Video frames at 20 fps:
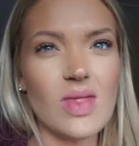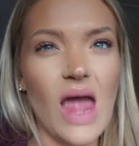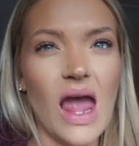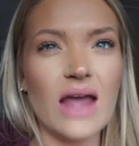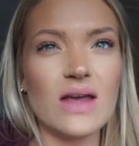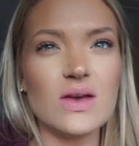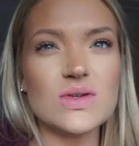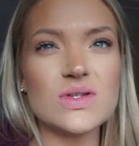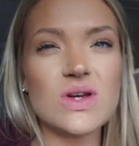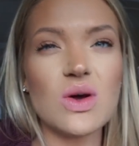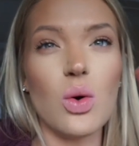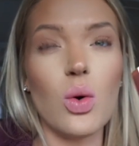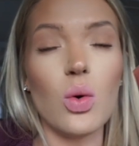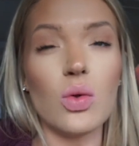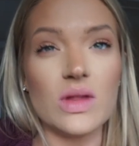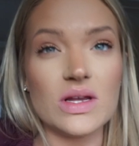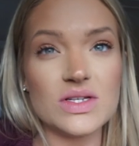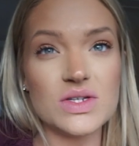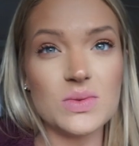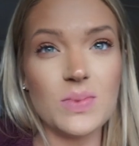I used to
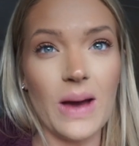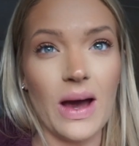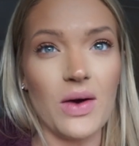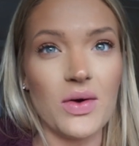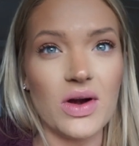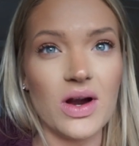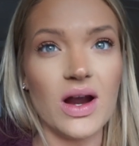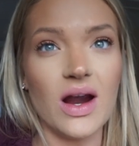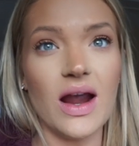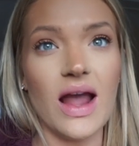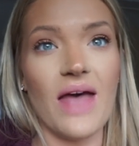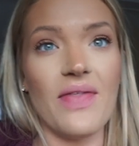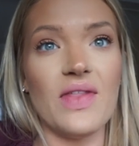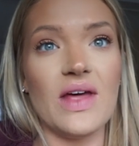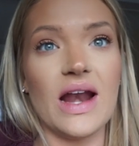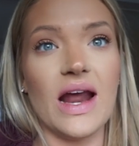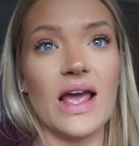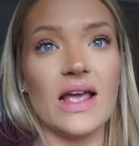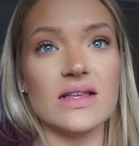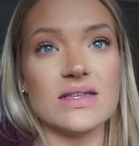only do powder, and
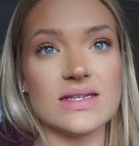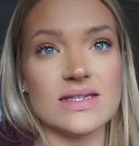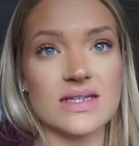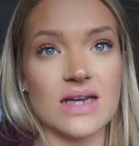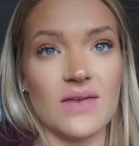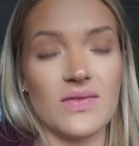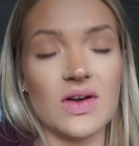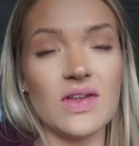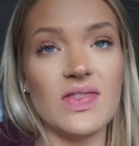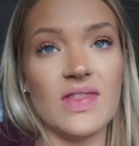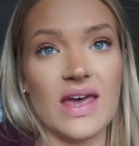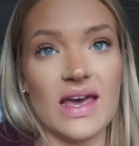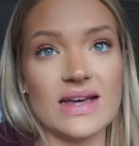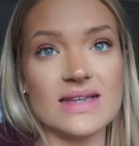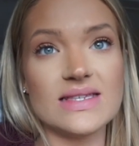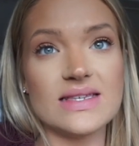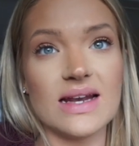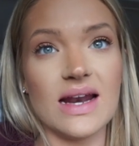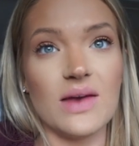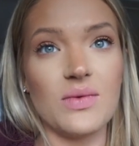then I discovered
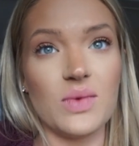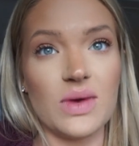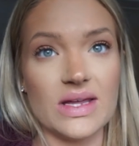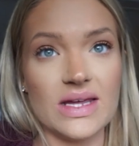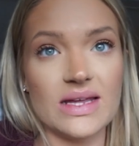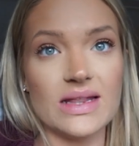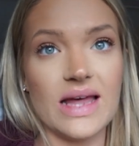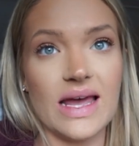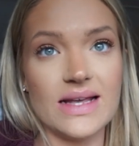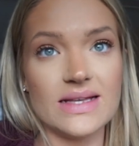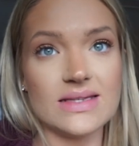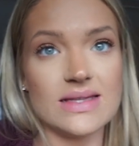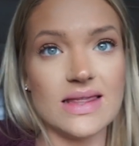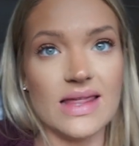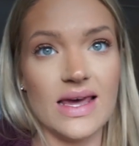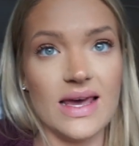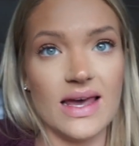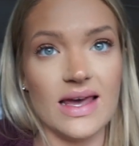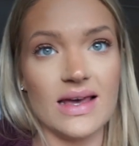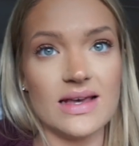this, and I really liked
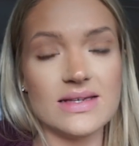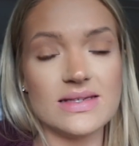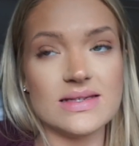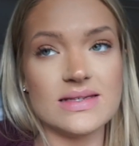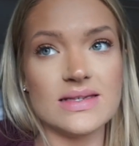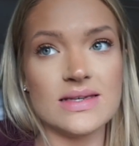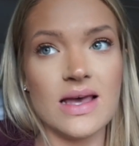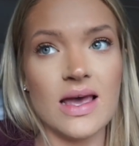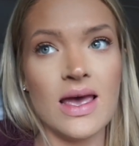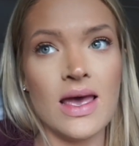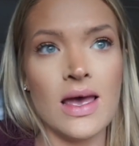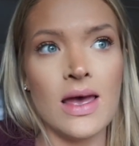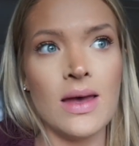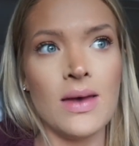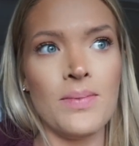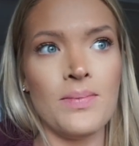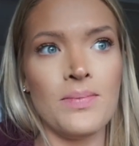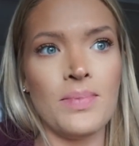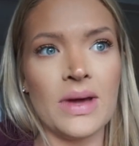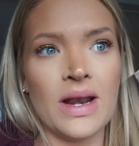this,
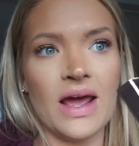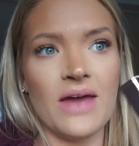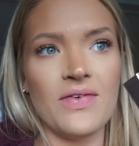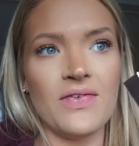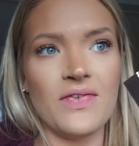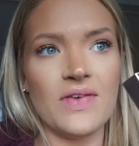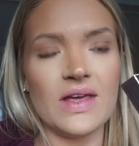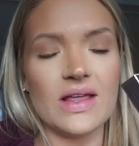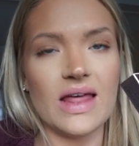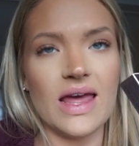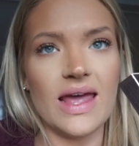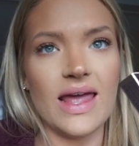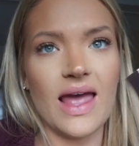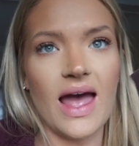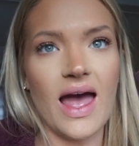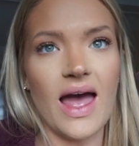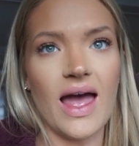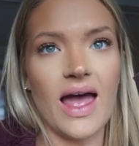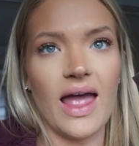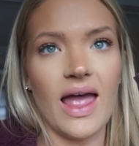but I feel
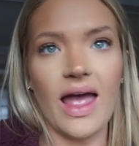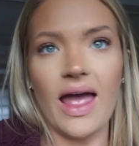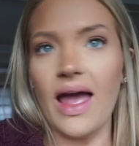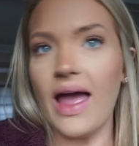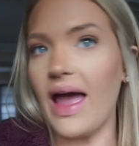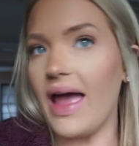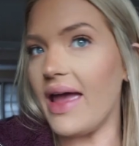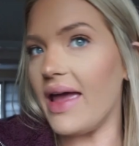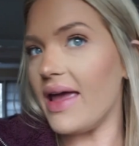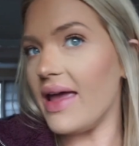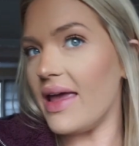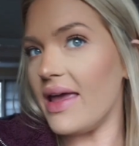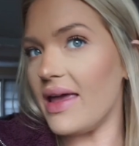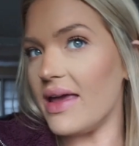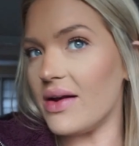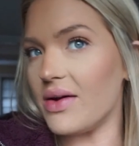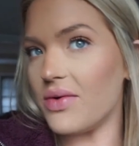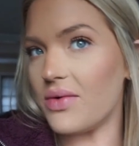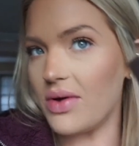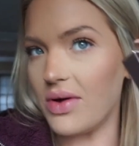like I
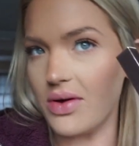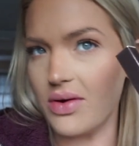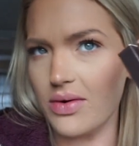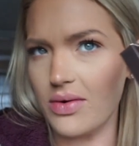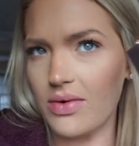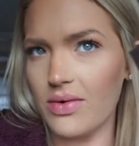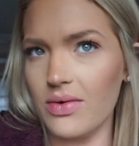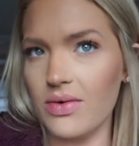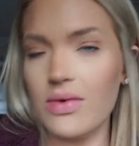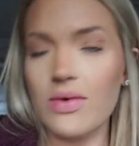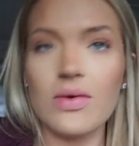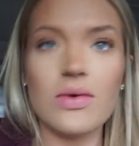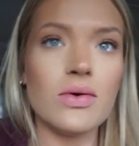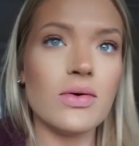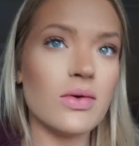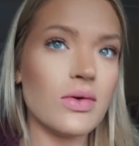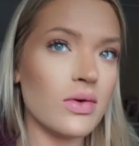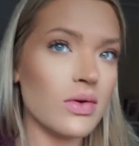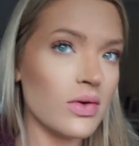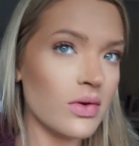don't
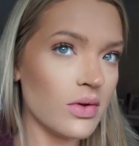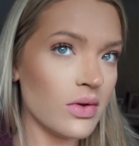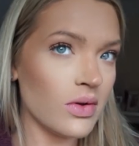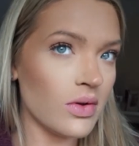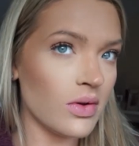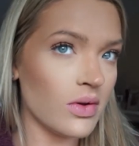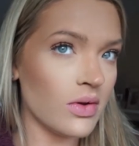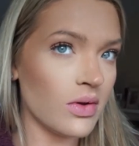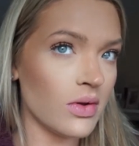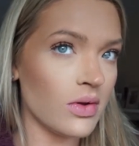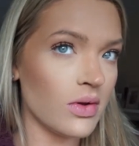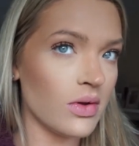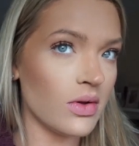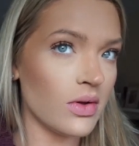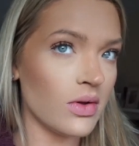know.